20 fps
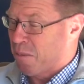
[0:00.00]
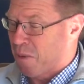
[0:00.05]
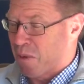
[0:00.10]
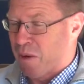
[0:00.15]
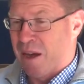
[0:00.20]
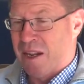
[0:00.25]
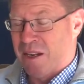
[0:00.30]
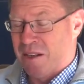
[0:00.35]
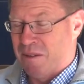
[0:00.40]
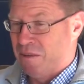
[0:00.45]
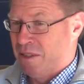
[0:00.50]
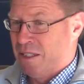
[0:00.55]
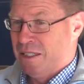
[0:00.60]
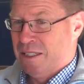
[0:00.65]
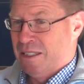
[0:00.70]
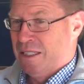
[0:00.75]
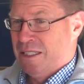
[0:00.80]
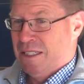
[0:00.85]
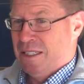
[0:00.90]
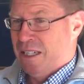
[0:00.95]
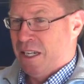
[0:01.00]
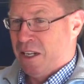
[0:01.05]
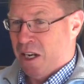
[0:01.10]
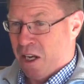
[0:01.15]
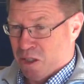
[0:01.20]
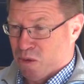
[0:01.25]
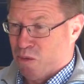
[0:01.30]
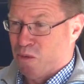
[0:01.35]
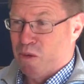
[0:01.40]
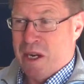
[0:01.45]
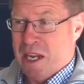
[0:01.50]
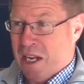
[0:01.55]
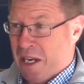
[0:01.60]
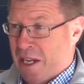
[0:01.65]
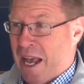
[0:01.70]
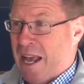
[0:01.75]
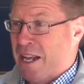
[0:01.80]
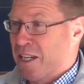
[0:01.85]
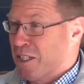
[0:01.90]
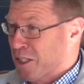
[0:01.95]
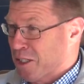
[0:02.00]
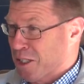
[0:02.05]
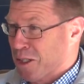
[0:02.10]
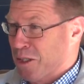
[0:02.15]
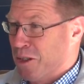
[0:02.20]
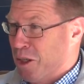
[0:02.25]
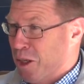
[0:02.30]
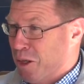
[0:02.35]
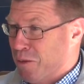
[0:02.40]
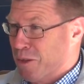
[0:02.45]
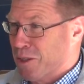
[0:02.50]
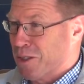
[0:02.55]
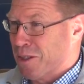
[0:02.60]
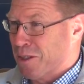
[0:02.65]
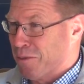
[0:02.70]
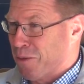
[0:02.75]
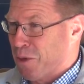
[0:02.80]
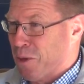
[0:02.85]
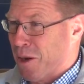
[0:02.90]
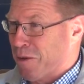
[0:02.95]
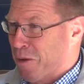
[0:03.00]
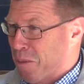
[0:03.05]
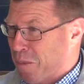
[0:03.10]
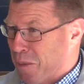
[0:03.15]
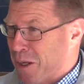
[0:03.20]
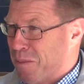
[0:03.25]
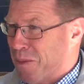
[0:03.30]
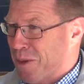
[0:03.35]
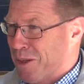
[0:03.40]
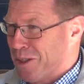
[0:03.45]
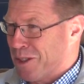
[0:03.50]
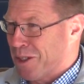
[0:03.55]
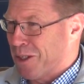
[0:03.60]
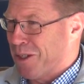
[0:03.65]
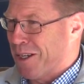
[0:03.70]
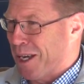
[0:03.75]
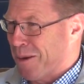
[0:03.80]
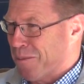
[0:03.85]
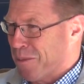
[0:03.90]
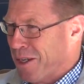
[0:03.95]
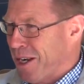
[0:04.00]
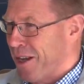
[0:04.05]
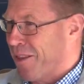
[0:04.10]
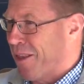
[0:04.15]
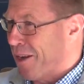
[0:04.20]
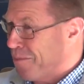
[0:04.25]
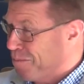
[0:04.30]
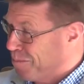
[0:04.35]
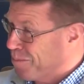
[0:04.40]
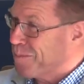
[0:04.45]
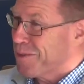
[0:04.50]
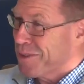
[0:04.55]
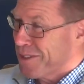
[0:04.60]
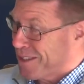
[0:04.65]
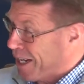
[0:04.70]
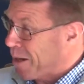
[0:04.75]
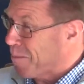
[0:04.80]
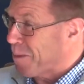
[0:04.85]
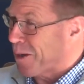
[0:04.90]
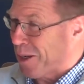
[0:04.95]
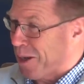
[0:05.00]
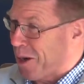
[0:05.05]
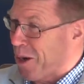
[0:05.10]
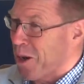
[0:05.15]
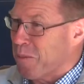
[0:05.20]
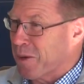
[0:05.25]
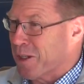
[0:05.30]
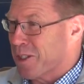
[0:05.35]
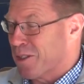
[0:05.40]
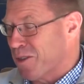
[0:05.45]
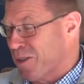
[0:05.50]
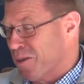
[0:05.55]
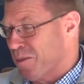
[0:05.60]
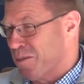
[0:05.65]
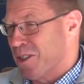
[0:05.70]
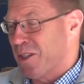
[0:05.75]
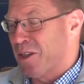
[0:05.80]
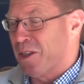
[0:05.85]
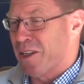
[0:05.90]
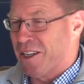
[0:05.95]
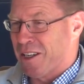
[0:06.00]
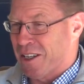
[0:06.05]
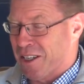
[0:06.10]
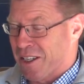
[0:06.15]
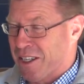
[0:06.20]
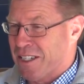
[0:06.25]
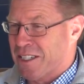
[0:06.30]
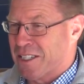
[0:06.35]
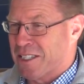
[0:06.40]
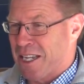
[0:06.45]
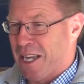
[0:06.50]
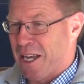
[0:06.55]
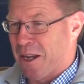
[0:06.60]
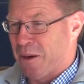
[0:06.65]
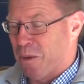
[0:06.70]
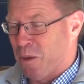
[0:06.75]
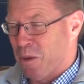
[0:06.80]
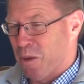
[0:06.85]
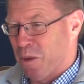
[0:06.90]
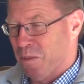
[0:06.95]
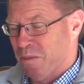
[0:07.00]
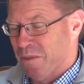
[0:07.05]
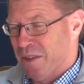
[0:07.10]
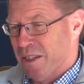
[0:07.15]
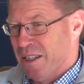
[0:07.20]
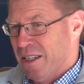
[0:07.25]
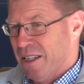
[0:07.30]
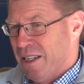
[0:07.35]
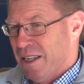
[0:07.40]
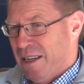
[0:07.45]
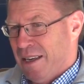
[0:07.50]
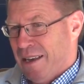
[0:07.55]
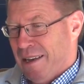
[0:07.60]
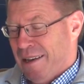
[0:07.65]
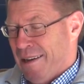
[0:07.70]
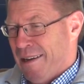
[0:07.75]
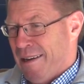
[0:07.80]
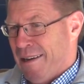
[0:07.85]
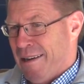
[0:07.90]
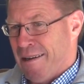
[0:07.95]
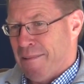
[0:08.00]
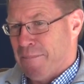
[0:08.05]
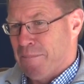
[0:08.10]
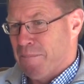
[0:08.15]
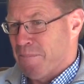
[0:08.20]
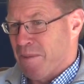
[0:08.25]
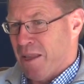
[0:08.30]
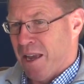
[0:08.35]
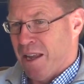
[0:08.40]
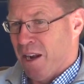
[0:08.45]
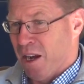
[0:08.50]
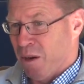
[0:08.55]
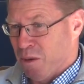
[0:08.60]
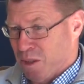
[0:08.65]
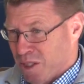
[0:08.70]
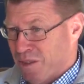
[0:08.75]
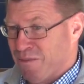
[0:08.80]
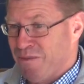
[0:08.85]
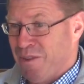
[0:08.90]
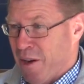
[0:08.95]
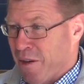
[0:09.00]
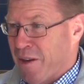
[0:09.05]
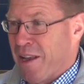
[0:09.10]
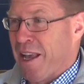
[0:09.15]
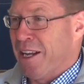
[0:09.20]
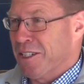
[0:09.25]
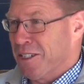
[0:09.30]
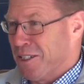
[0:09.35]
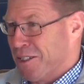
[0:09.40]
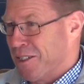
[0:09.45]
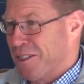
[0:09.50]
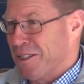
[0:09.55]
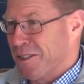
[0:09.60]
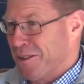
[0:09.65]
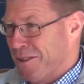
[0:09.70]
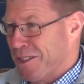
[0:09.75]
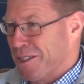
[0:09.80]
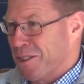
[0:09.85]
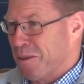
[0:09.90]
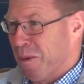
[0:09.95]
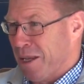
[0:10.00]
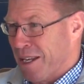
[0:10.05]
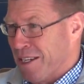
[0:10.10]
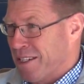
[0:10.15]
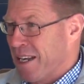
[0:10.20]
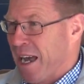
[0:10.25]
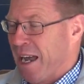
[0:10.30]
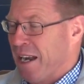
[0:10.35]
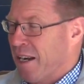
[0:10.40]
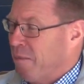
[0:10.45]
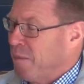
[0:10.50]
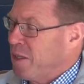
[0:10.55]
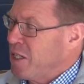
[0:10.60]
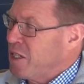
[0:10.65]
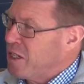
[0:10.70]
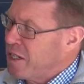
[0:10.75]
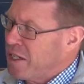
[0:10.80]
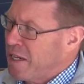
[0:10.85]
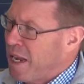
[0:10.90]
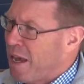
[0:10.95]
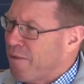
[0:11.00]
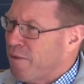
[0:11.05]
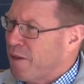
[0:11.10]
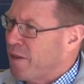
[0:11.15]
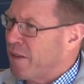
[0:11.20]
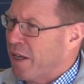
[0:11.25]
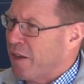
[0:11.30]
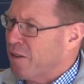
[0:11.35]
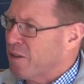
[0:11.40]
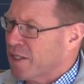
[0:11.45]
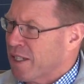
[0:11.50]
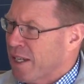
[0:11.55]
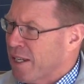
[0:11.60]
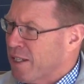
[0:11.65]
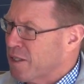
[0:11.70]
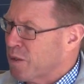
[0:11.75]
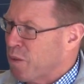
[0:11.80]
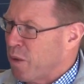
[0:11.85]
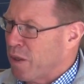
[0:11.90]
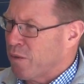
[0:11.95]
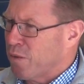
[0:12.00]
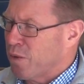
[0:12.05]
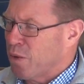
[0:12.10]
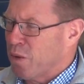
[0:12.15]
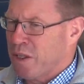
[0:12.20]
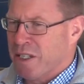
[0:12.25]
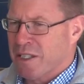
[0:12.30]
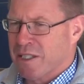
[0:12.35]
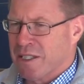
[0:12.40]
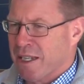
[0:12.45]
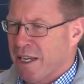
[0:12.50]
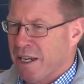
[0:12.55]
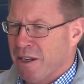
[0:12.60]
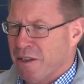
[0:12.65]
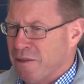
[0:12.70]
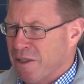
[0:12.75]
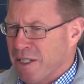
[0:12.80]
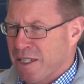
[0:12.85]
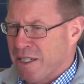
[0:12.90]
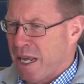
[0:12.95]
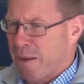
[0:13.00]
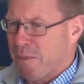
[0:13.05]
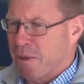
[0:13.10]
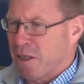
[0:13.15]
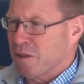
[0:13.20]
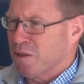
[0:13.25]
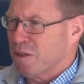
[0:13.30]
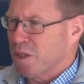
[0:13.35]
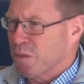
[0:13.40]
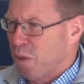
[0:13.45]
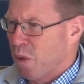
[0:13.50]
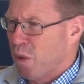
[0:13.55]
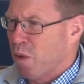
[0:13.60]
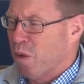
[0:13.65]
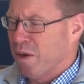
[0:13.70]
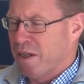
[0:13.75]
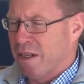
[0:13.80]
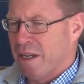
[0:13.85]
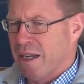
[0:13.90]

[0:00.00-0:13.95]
parade, and I was really anxious and nervous that a few hundred people had turned up, that couple of kilometres from Circular Quay to Town Hall. And I was very anxious that this would be a dud. I mean, you didn't have it in those days, 24 years ago in amateur sport.